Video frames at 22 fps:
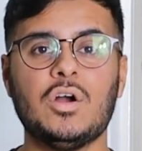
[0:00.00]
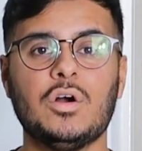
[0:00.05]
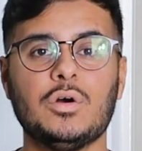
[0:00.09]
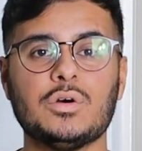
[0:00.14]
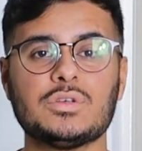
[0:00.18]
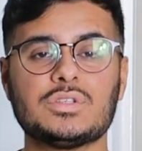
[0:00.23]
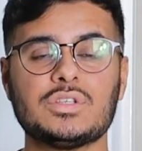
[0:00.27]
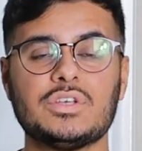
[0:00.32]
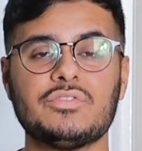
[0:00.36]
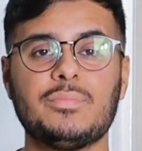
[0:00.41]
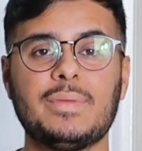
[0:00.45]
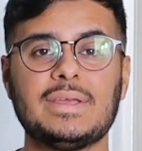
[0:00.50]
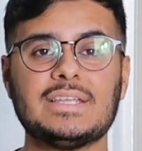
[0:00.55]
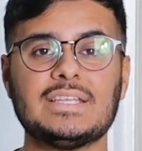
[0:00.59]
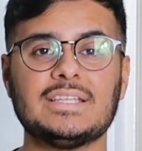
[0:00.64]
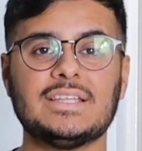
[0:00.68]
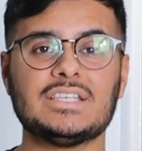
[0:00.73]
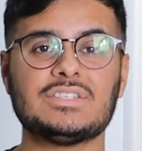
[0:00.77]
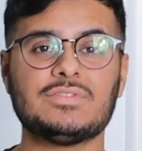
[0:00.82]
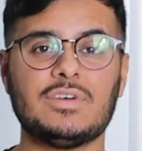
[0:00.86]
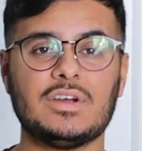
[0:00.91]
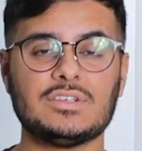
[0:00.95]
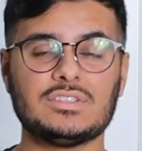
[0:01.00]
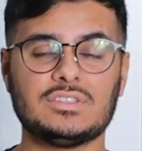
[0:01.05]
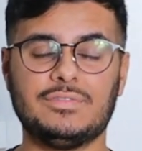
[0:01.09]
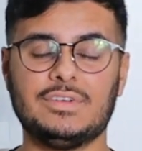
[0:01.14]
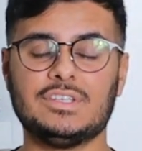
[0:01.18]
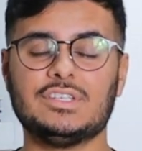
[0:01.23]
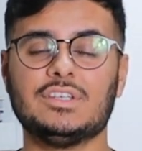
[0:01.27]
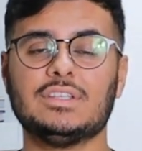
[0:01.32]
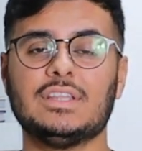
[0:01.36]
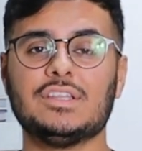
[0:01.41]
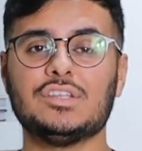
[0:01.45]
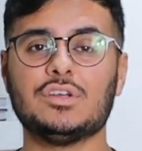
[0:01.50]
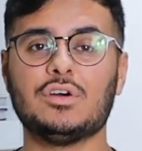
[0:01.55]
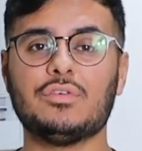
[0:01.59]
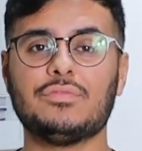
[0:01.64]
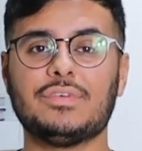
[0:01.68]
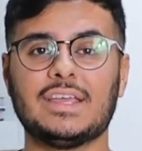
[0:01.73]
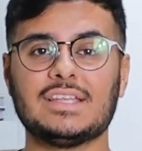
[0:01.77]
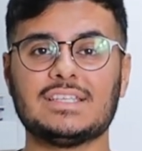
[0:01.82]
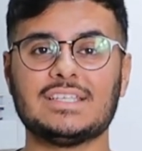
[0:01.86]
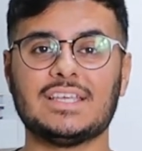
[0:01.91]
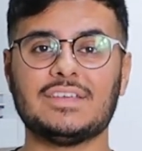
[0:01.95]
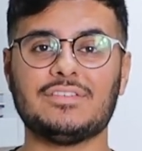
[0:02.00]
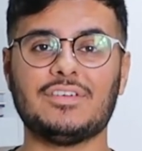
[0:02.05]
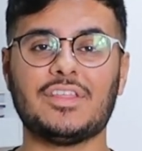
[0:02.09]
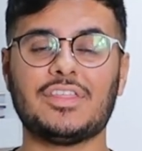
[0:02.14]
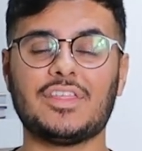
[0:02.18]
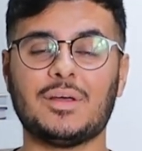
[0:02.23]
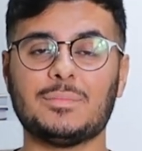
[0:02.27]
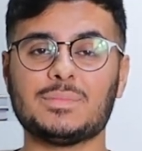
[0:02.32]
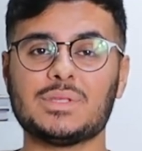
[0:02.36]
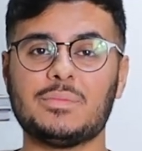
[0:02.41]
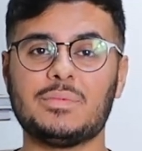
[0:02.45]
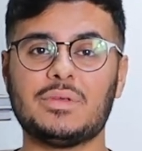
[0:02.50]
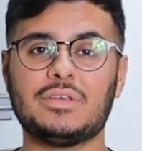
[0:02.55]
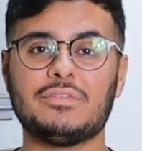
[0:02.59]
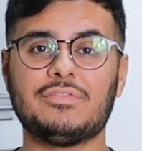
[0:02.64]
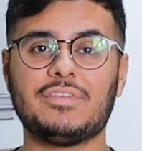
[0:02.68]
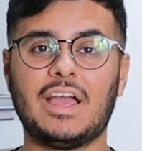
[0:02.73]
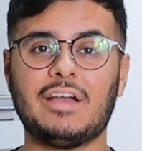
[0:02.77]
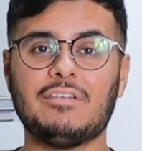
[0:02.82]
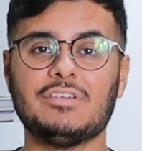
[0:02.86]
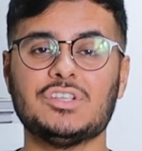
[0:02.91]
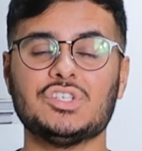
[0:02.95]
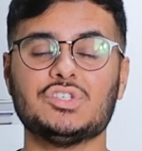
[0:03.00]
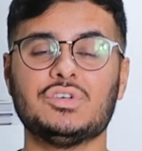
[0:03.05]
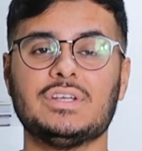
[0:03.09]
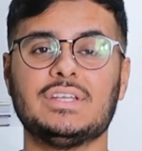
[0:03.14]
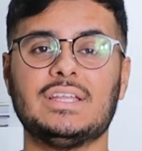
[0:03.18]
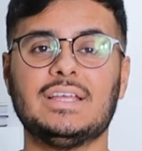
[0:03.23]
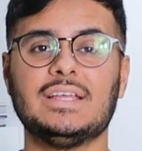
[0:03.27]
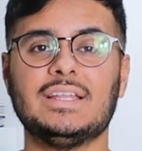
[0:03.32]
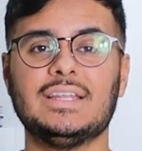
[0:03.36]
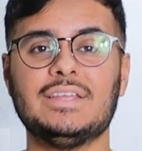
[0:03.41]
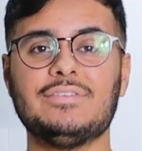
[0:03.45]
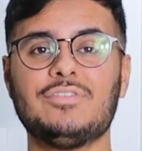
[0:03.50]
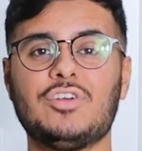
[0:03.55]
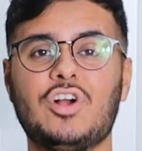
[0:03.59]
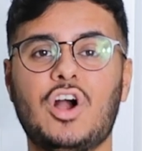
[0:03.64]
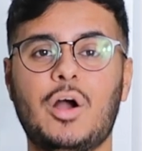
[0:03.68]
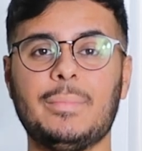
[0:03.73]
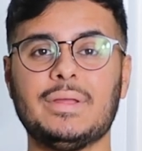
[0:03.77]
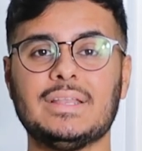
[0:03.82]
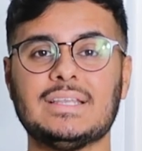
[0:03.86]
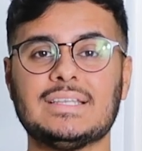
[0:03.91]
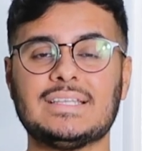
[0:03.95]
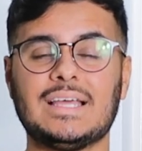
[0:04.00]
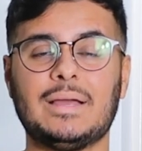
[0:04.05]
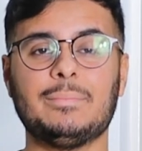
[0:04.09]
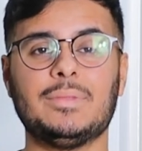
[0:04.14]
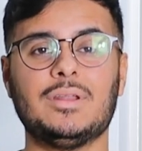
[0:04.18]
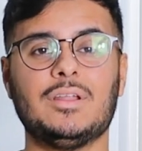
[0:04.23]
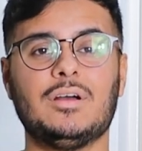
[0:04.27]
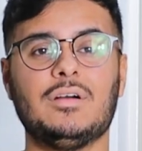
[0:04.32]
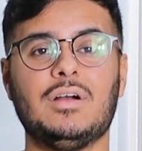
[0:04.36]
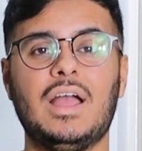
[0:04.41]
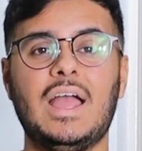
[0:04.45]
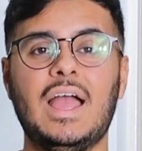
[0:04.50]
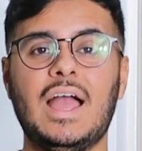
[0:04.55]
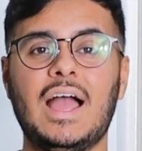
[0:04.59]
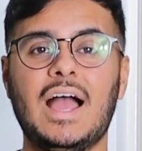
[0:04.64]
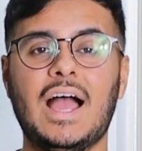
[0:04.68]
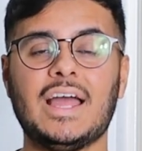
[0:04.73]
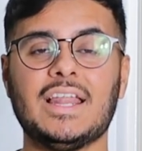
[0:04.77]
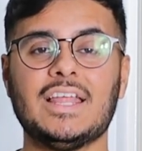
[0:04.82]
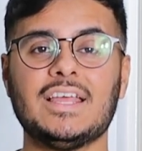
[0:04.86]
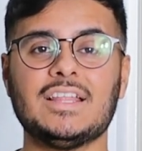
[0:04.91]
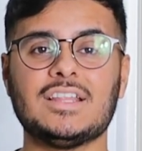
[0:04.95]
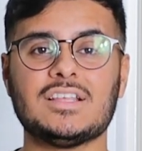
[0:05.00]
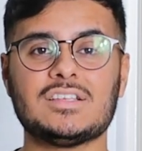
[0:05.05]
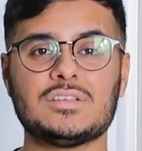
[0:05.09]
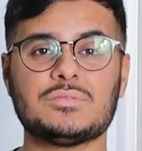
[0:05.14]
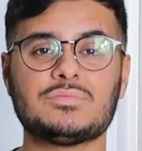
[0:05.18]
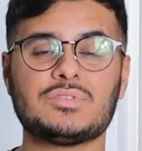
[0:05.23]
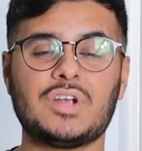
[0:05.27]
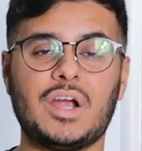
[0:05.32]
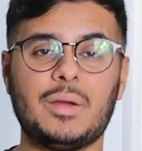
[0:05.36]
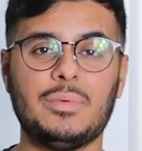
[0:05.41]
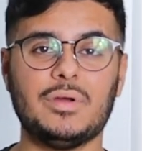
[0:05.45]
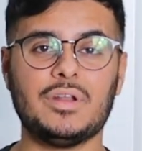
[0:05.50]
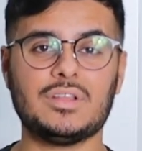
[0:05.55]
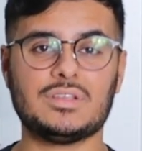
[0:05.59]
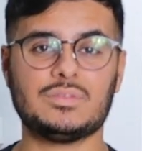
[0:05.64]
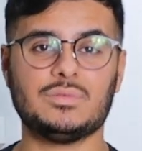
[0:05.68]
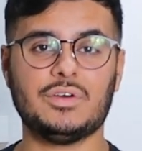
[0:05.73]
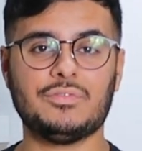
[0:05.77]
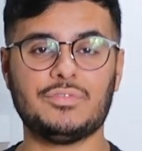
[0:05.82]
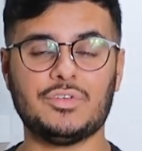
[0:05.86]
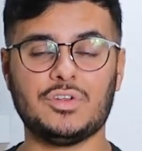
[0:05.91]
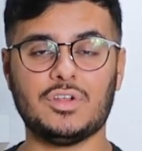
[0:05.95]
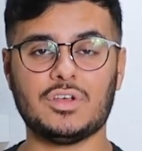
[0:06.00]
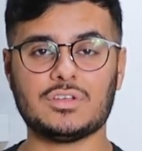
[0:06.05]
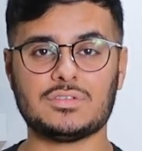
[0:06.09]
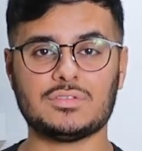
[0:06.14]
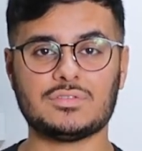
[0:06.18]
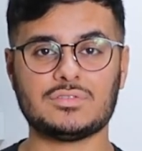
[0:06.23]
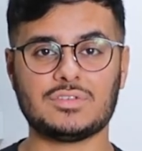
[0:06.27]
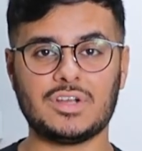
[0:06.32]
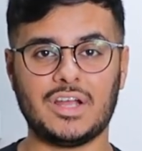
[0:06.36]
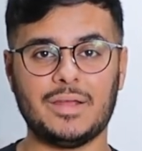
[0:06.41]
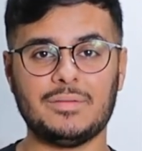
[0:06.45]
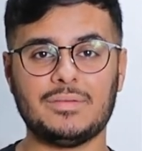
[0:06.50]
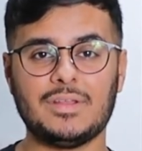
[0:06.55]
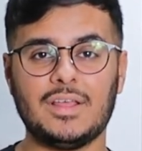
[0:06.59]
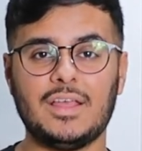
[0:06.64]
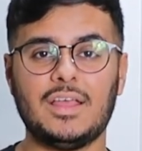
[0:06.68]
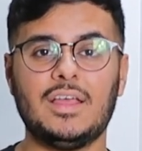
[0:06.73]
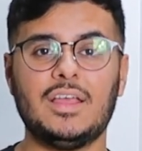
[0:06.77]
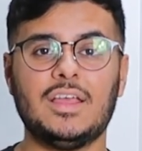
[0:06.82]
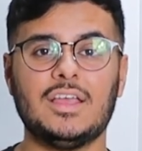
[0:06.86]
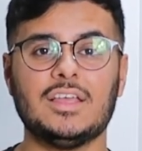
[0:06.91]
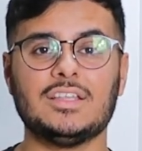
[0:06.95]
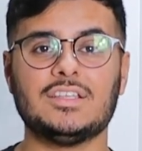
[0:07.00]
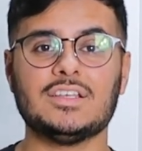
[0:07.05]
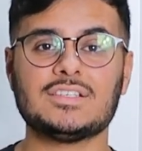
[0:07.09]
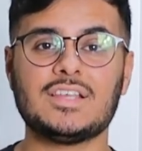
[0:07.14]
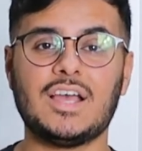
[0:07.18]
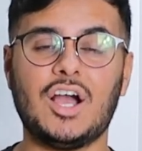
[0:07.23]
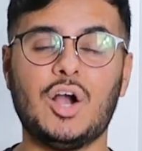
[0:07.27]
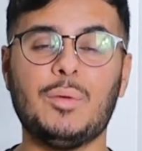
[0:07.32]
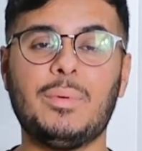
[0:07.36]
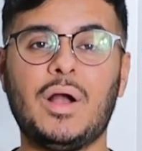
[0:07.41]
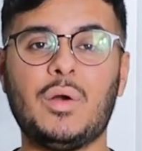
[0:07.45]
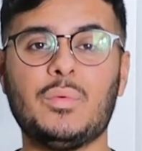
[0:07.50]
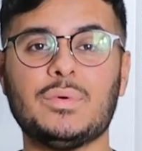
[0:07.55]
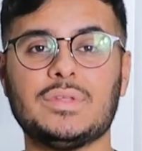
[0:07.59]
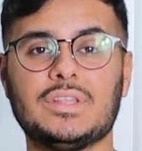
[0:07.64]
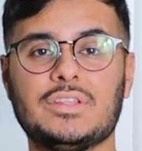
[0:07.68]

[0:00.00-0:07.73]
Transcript: Also, if you made it this far to the video, then don't forget to give it a thumbs up if you have enjoyed it. Leave a comment down below and hit the subscribe button as well if you're not subscribed. It does help out